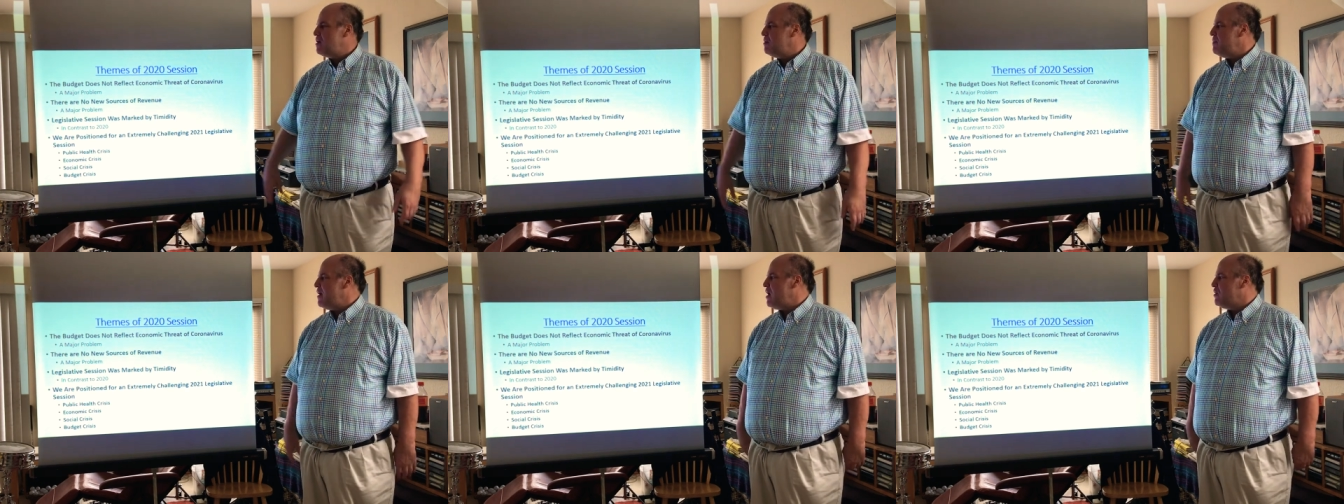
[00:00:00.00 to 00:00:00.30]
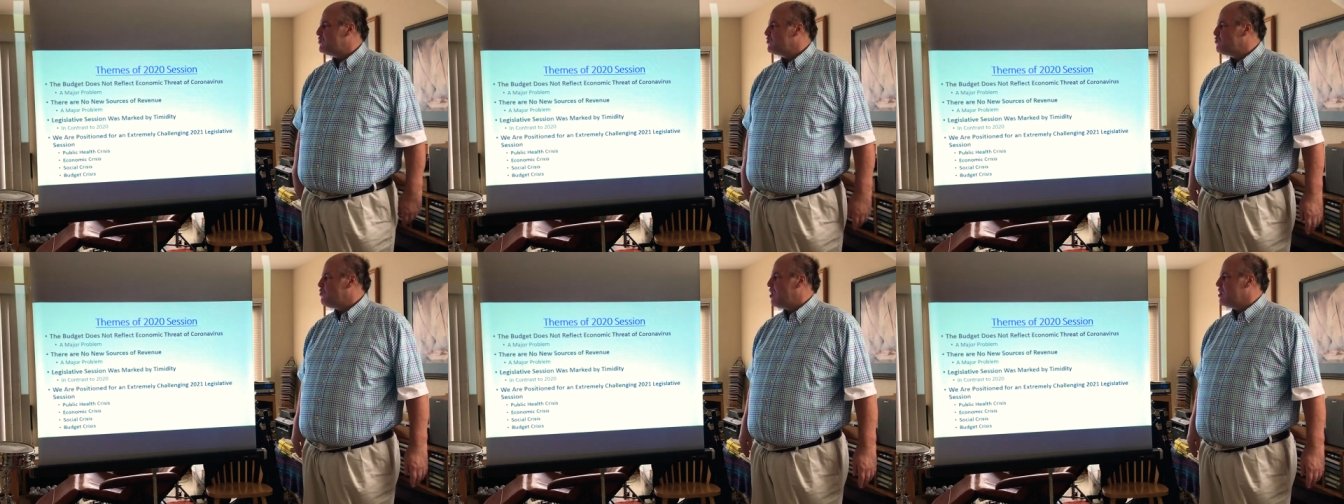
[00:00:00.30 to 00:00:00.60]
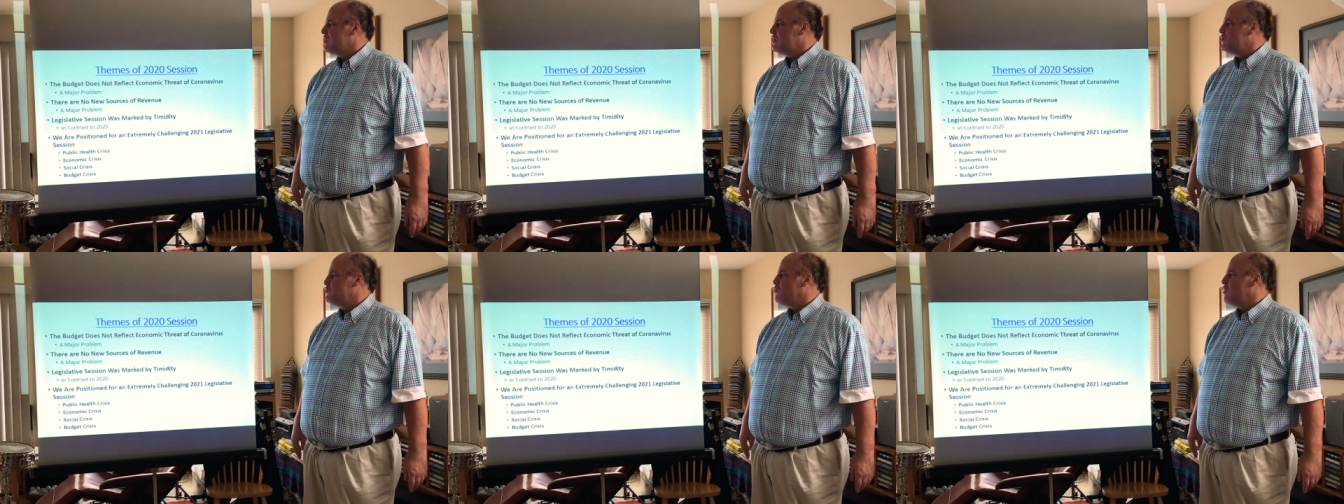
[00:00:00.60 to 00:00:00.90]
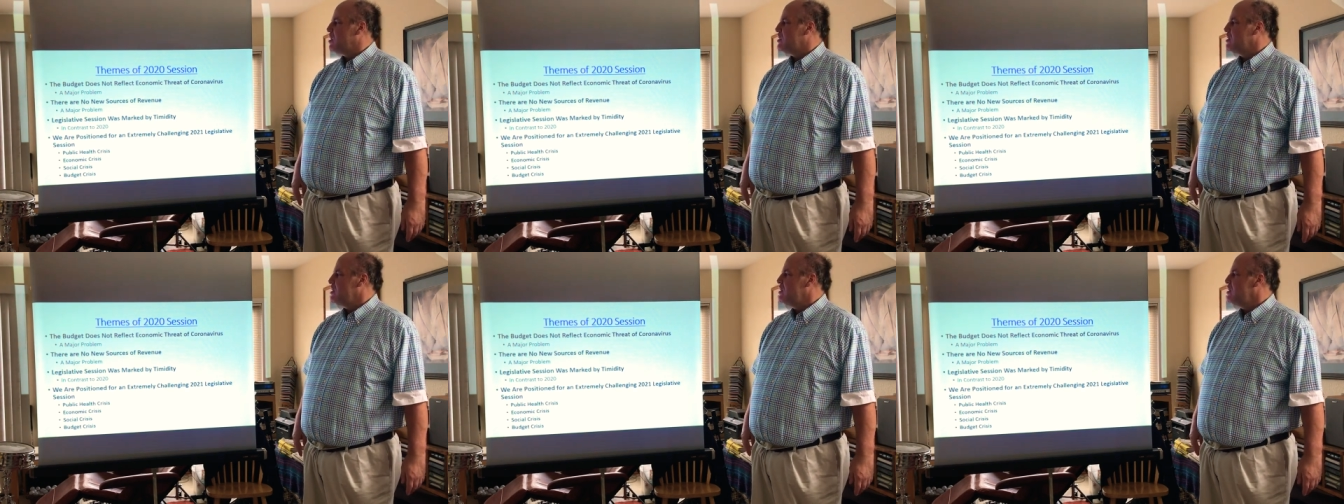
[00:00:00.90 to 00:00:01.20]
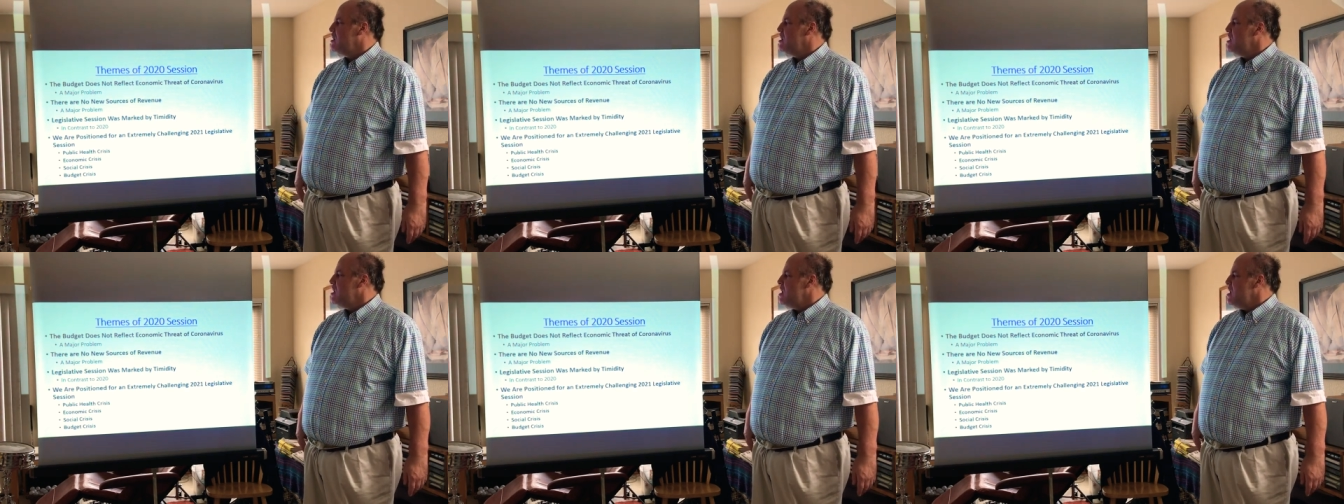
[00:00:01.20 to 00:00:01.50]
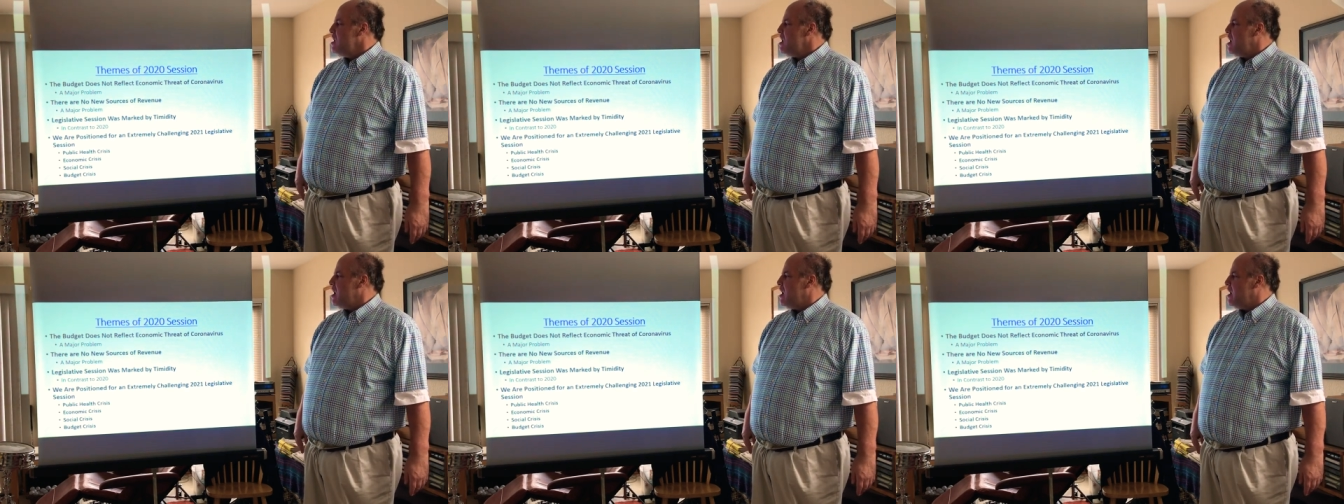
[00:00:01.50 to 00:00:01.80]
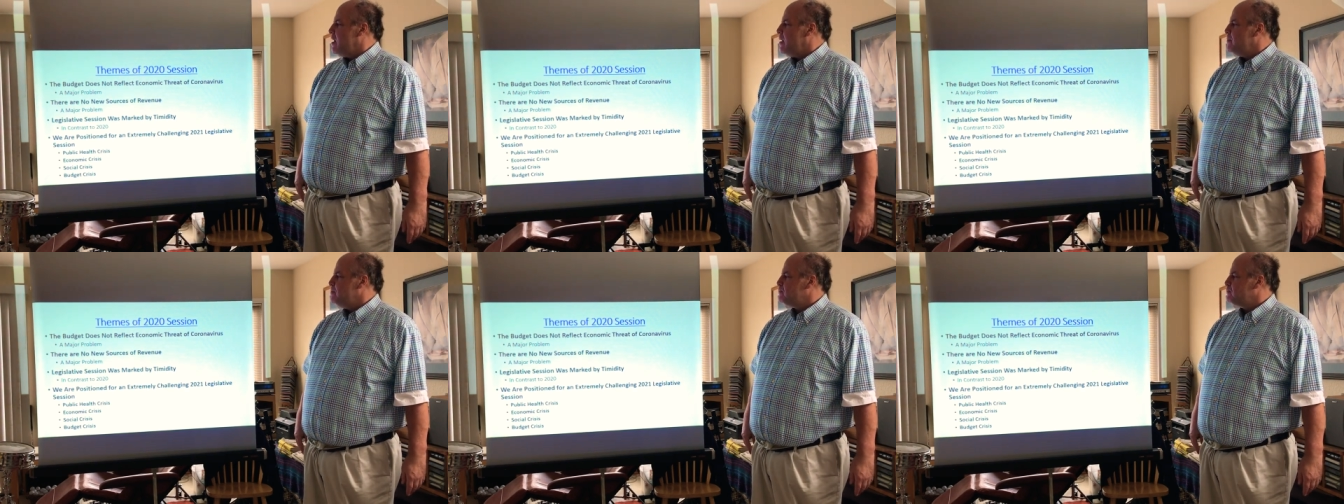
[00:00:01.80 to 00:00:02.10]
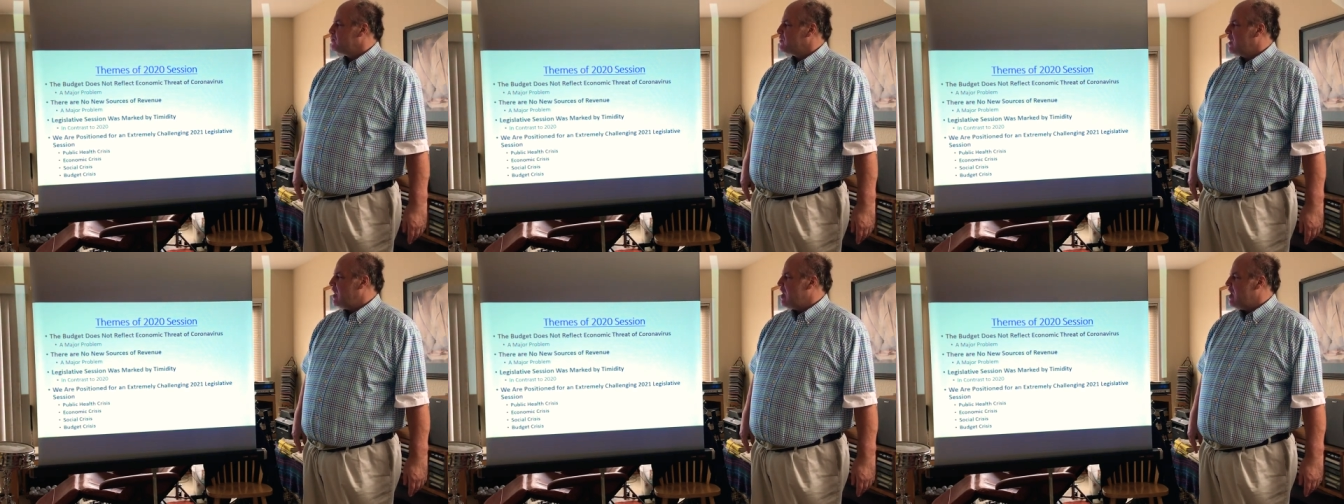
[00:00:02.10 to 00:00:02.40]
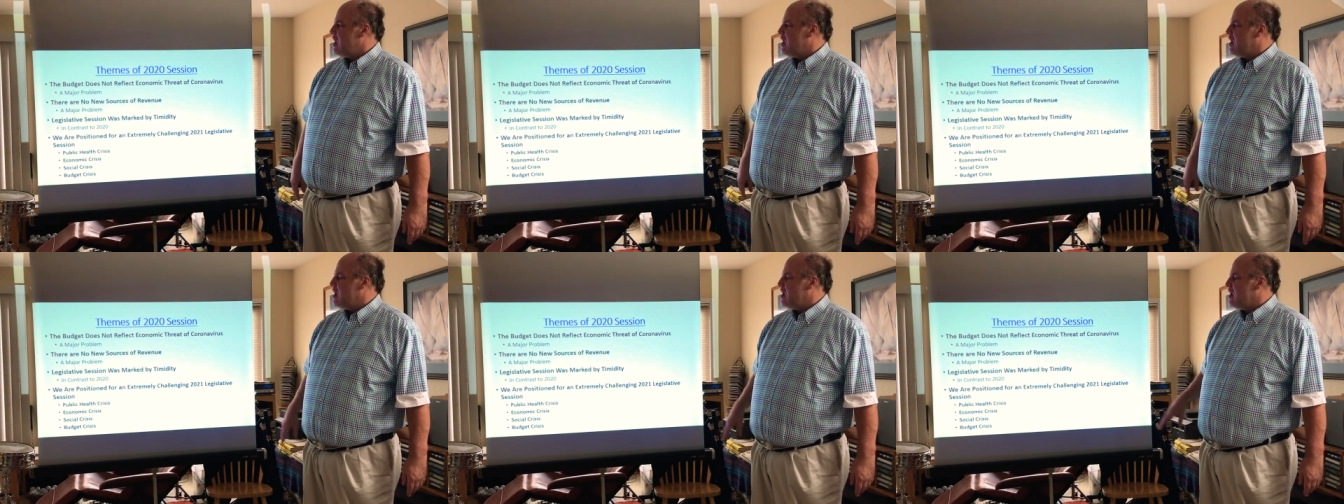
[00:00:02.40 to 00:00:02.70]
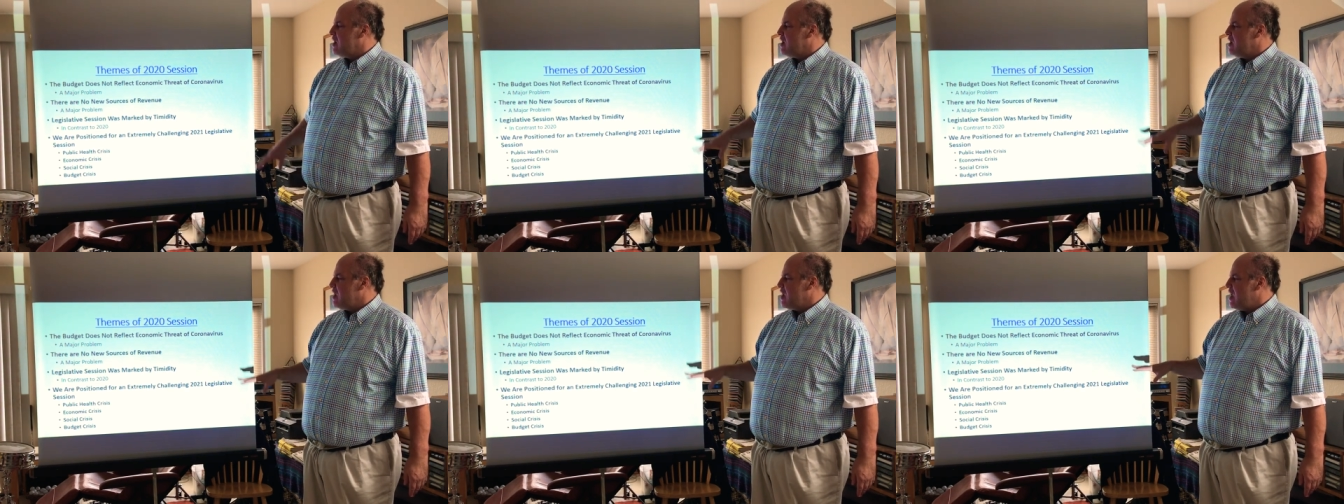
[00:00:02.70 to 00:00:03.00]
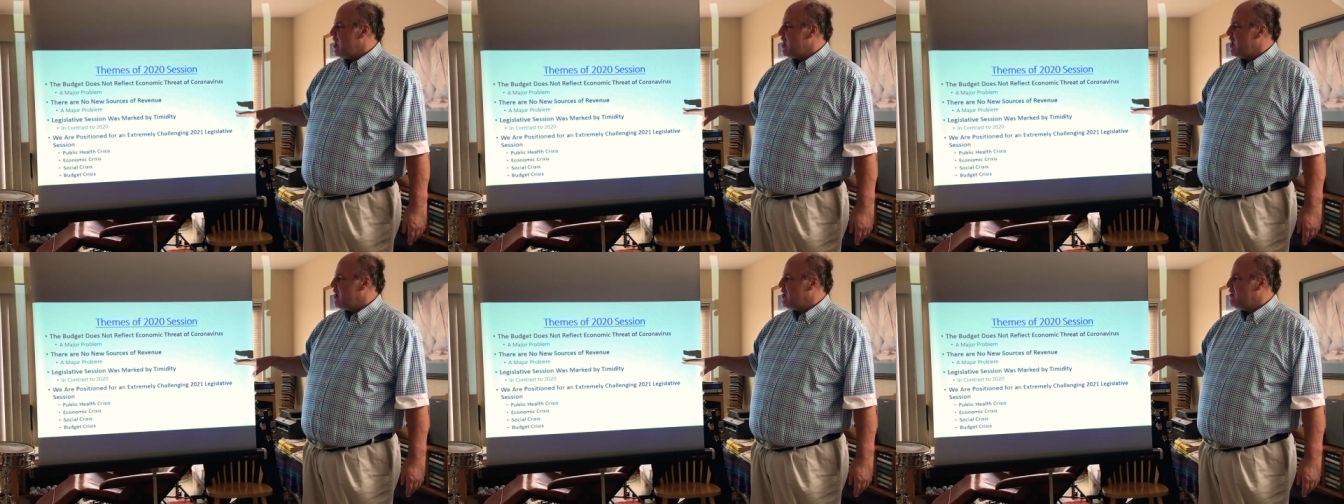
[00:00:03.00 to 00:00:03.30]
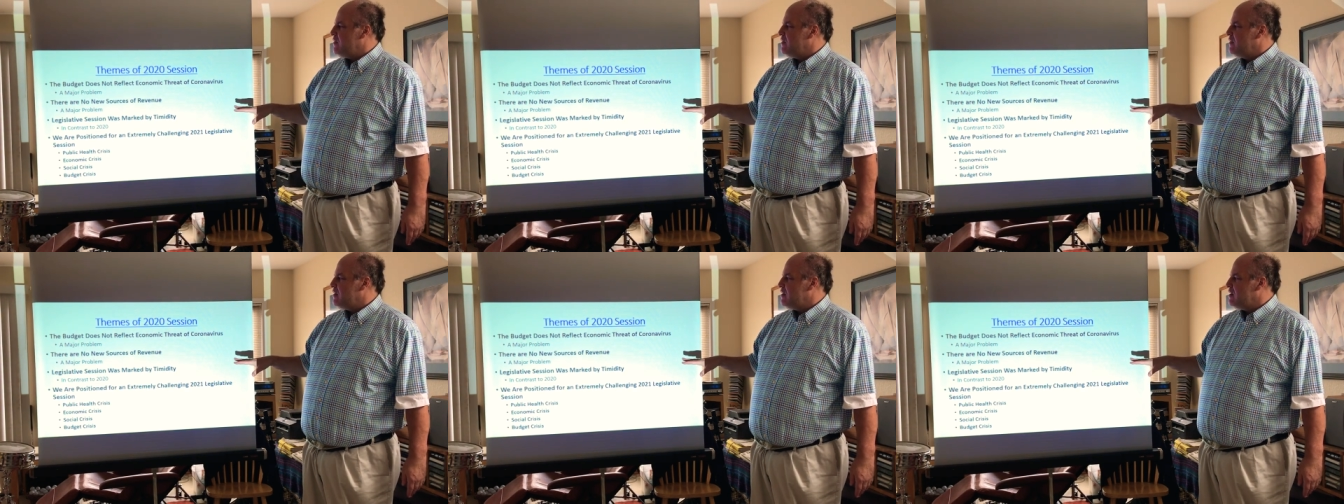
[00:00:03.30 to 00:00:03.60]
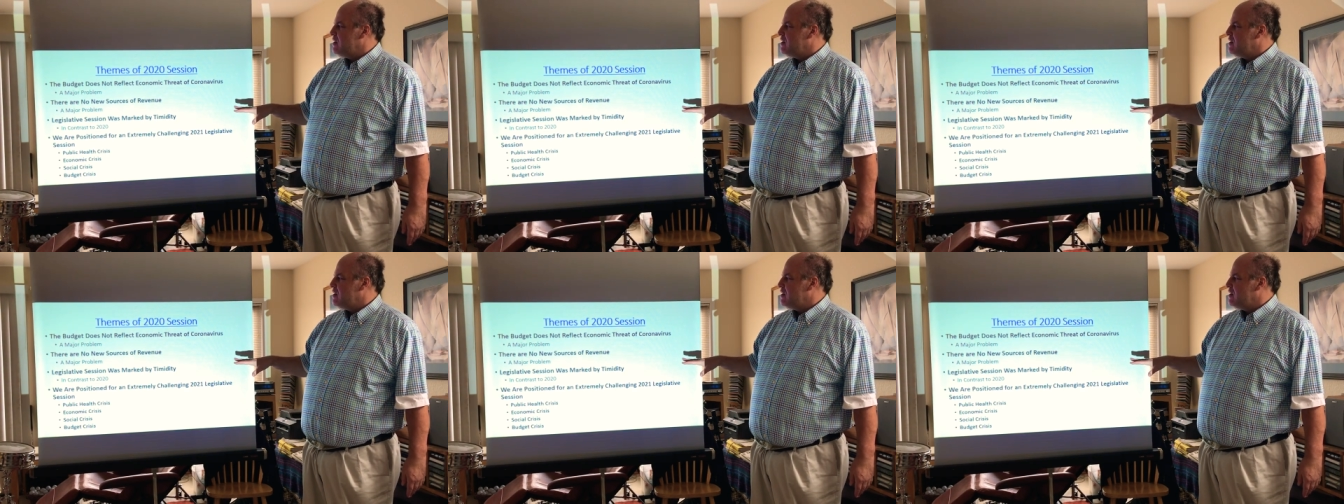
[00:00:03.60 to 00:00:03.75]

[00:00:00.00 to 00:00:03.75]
about 2020? And